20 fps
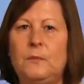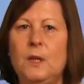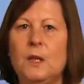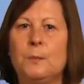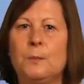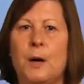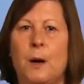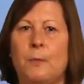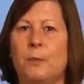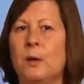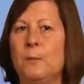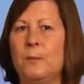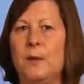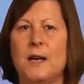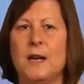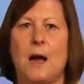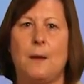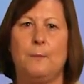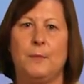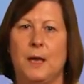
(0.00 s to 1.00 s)
the property may
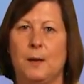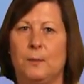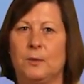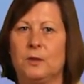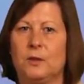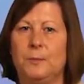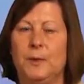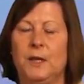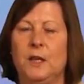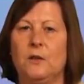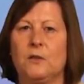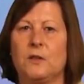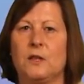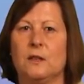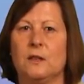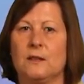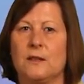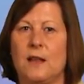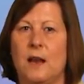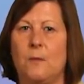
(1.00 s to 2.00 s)
not be able to be used
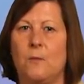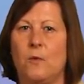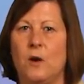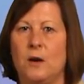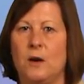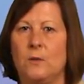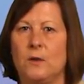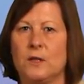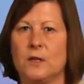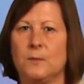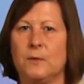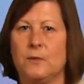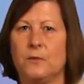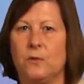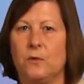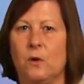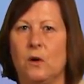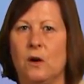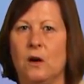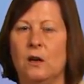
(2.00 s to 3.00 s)
in the same way it was
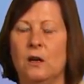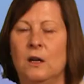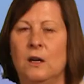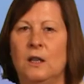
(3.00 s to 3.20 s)
before.